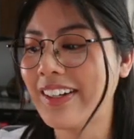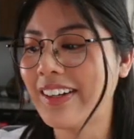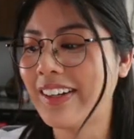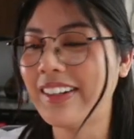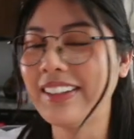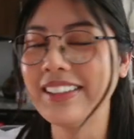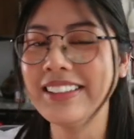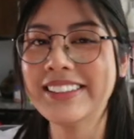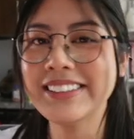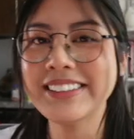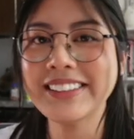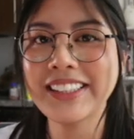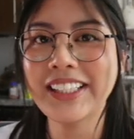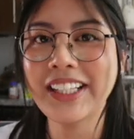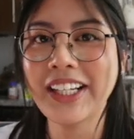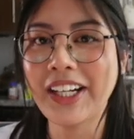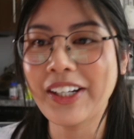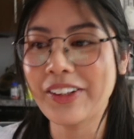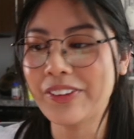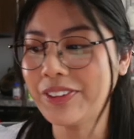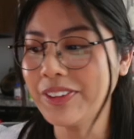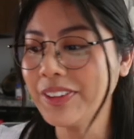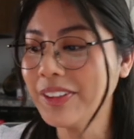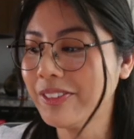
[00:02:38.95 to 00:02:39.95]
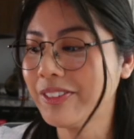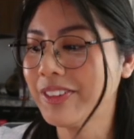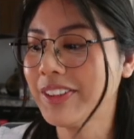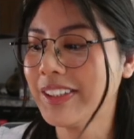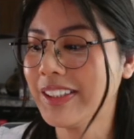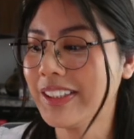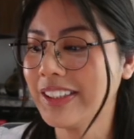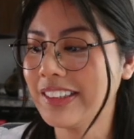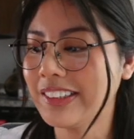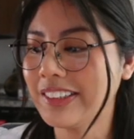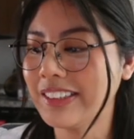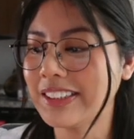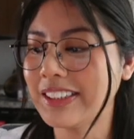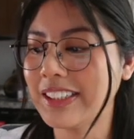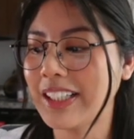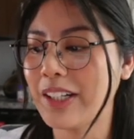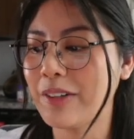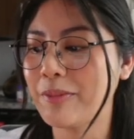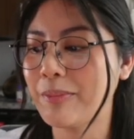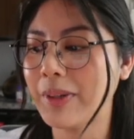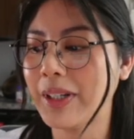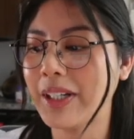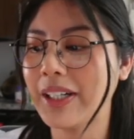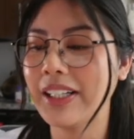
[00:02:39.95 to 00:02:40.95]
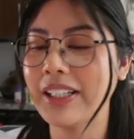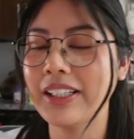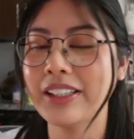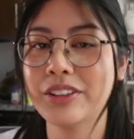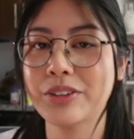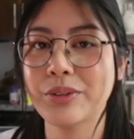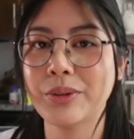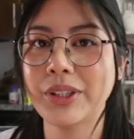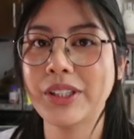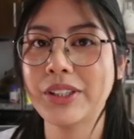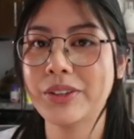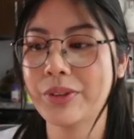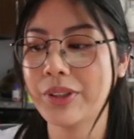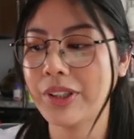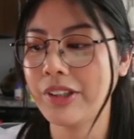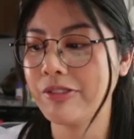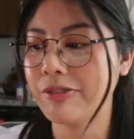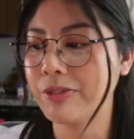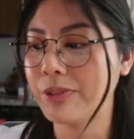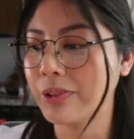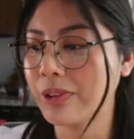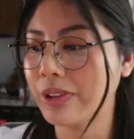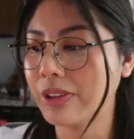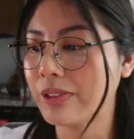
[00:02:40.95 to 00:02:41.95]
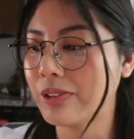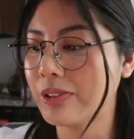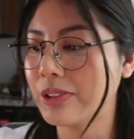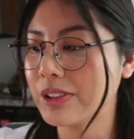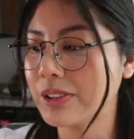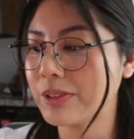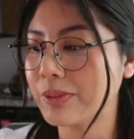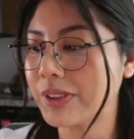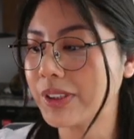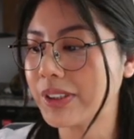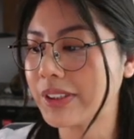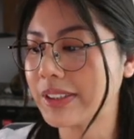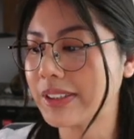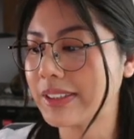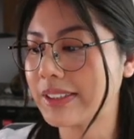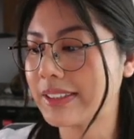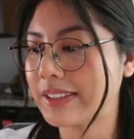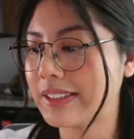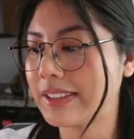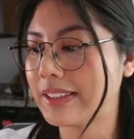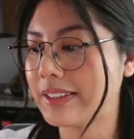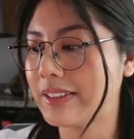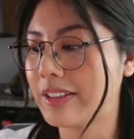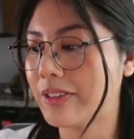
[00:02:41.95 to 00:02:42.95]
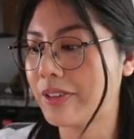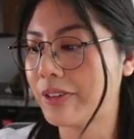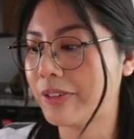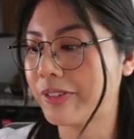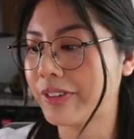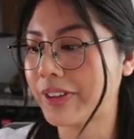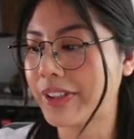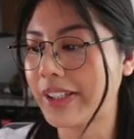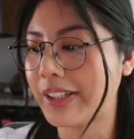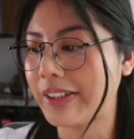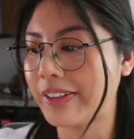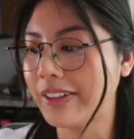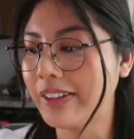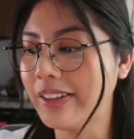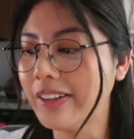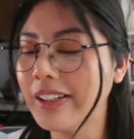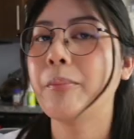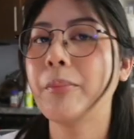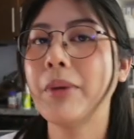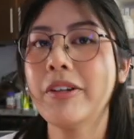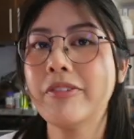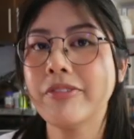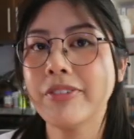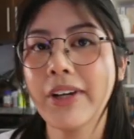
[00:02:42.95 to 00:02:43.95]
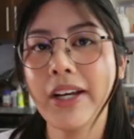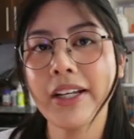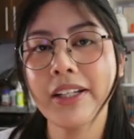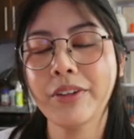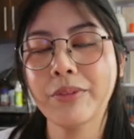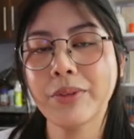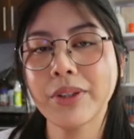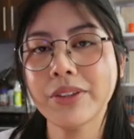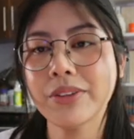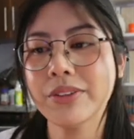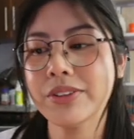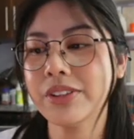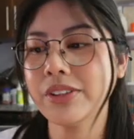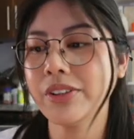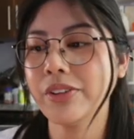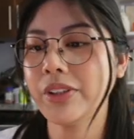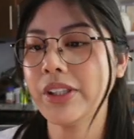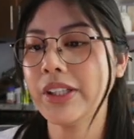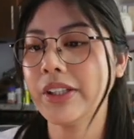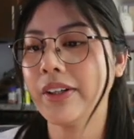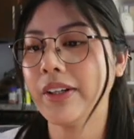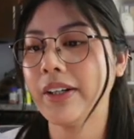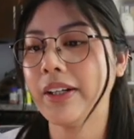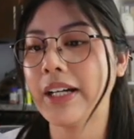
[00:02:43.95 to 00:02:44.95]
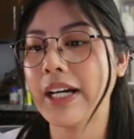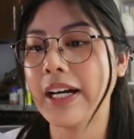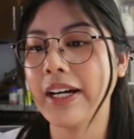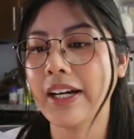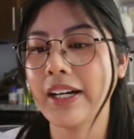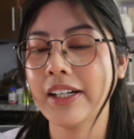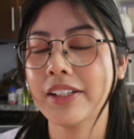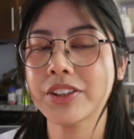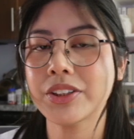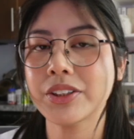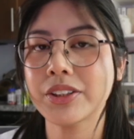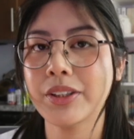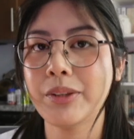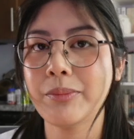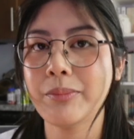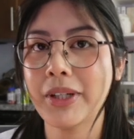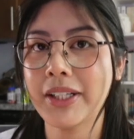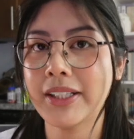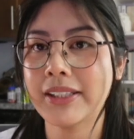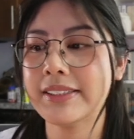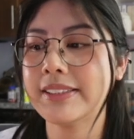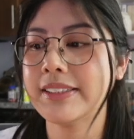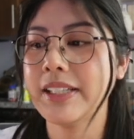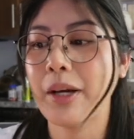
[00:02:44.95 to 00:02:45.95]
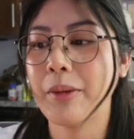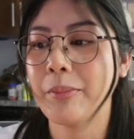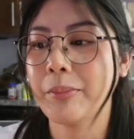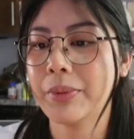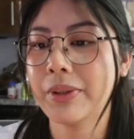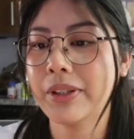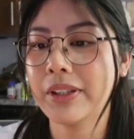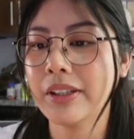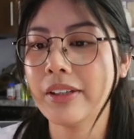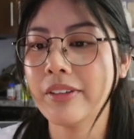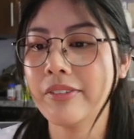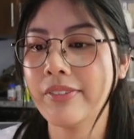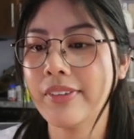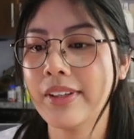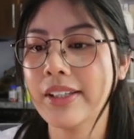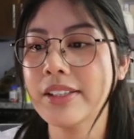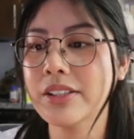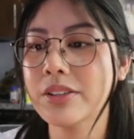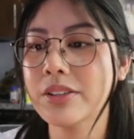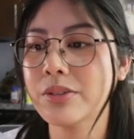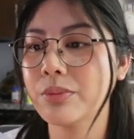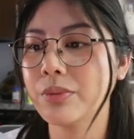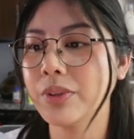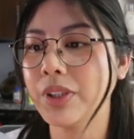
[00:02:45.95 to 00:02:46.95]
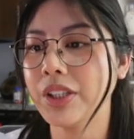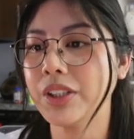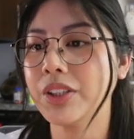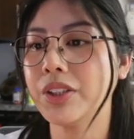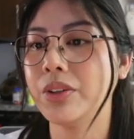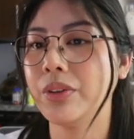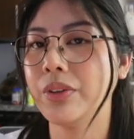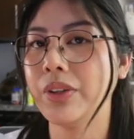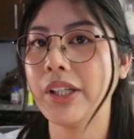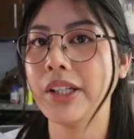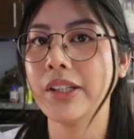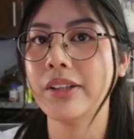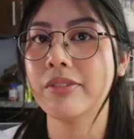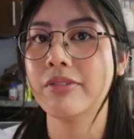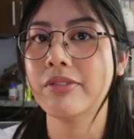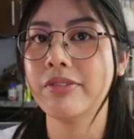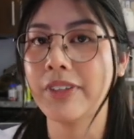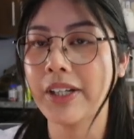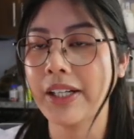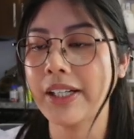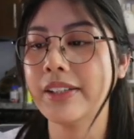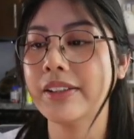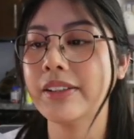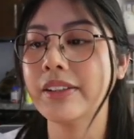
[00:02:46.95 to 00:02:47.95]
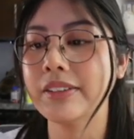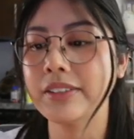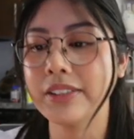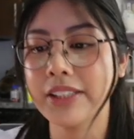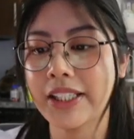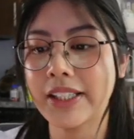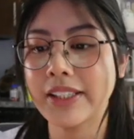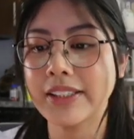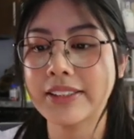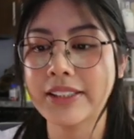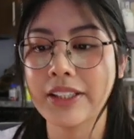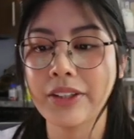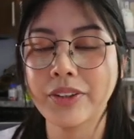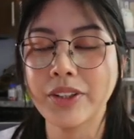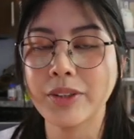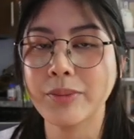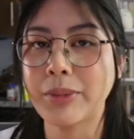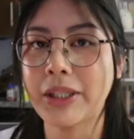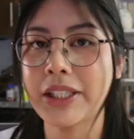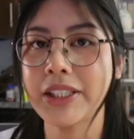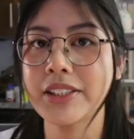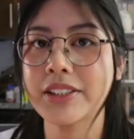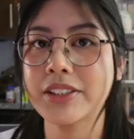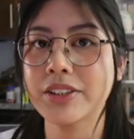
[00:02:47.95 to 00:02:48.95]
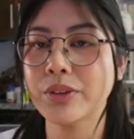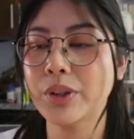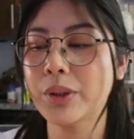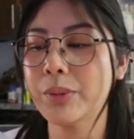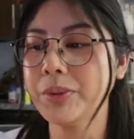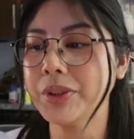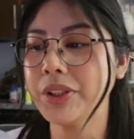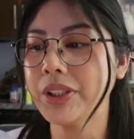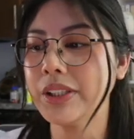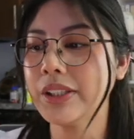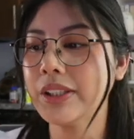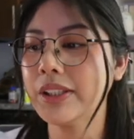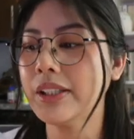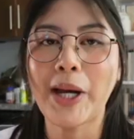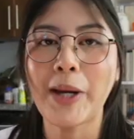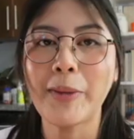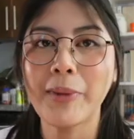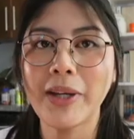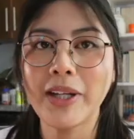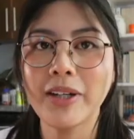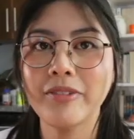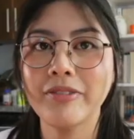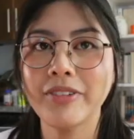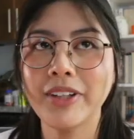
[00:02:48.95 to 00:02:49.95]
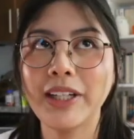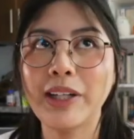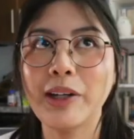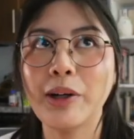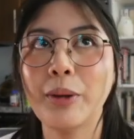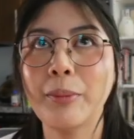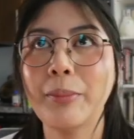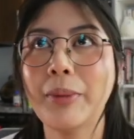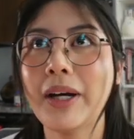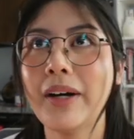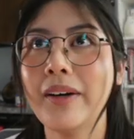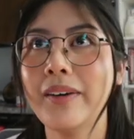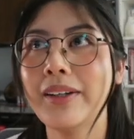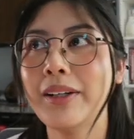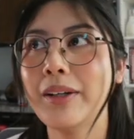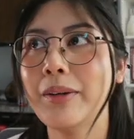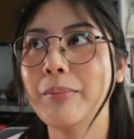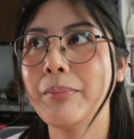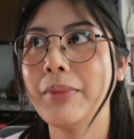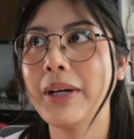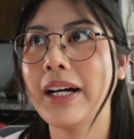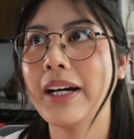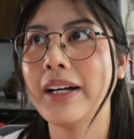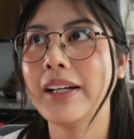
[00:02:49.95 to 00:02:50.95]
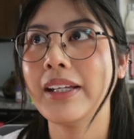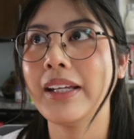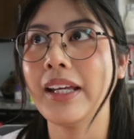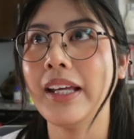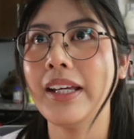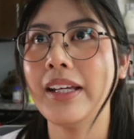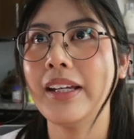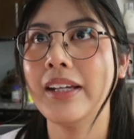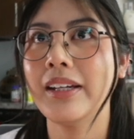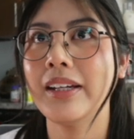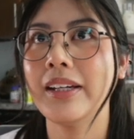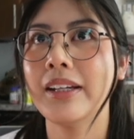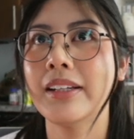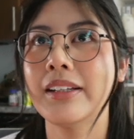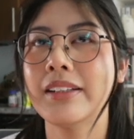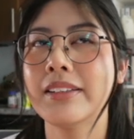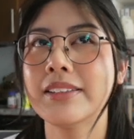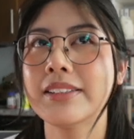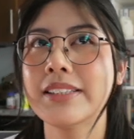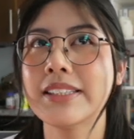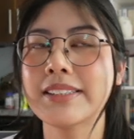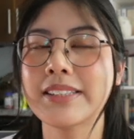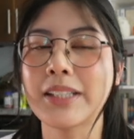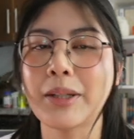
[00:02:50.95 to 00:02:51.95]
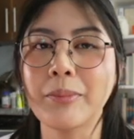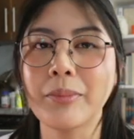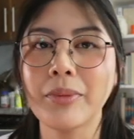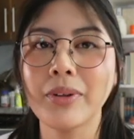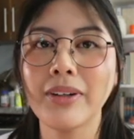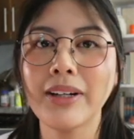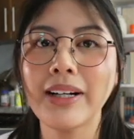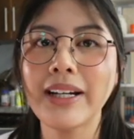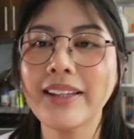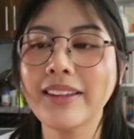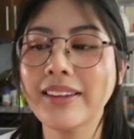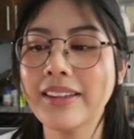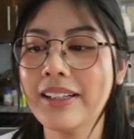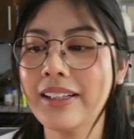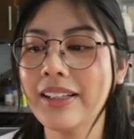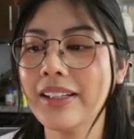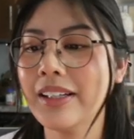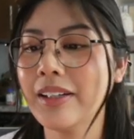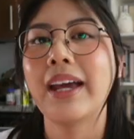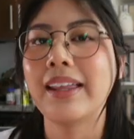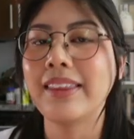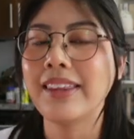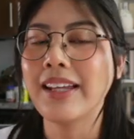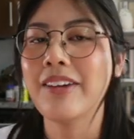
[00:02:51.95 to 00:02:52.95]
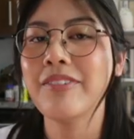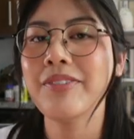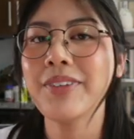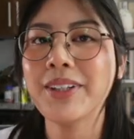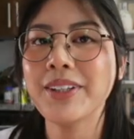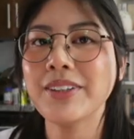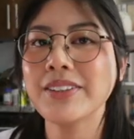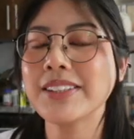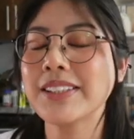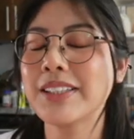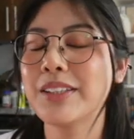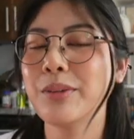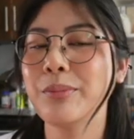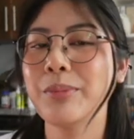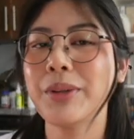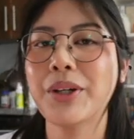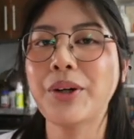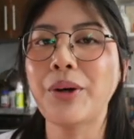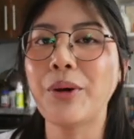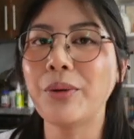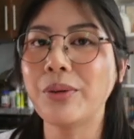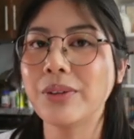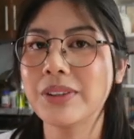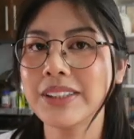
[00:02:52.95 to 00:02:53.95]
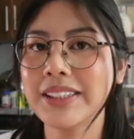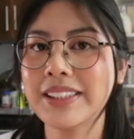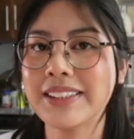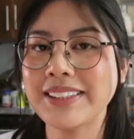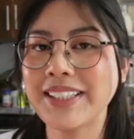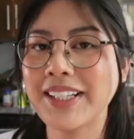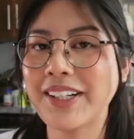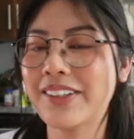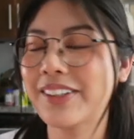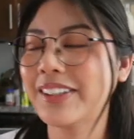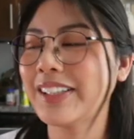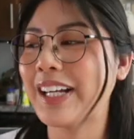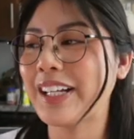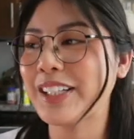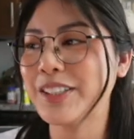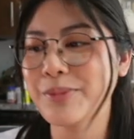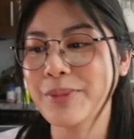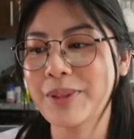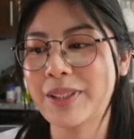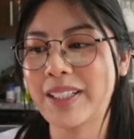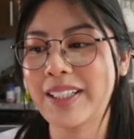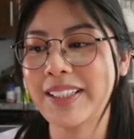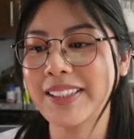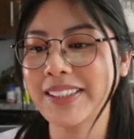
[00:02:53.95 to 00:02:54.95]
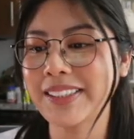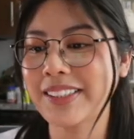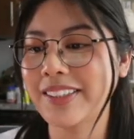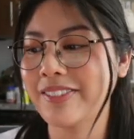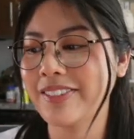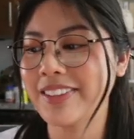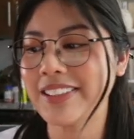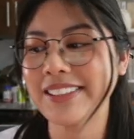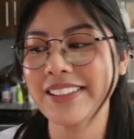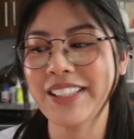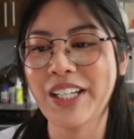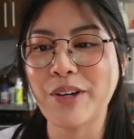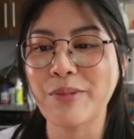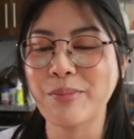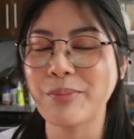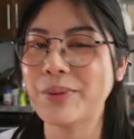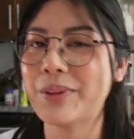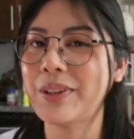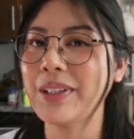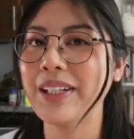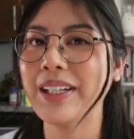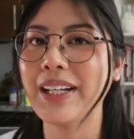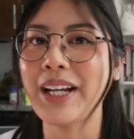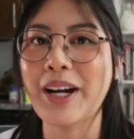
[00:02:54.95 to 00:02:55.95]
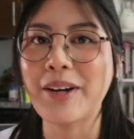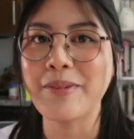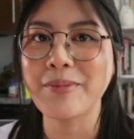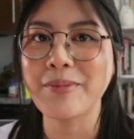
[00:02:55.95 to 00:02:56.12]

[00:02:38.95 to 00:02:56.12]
Honestly, I only really looked at my 2024 goals, which is over here. But for anyone who's new here, I actually made a template of this, which you can find a link down in my description. I made a video about it back in December, I think, and that video is gonna be a whole detailed explanation of this template. I'm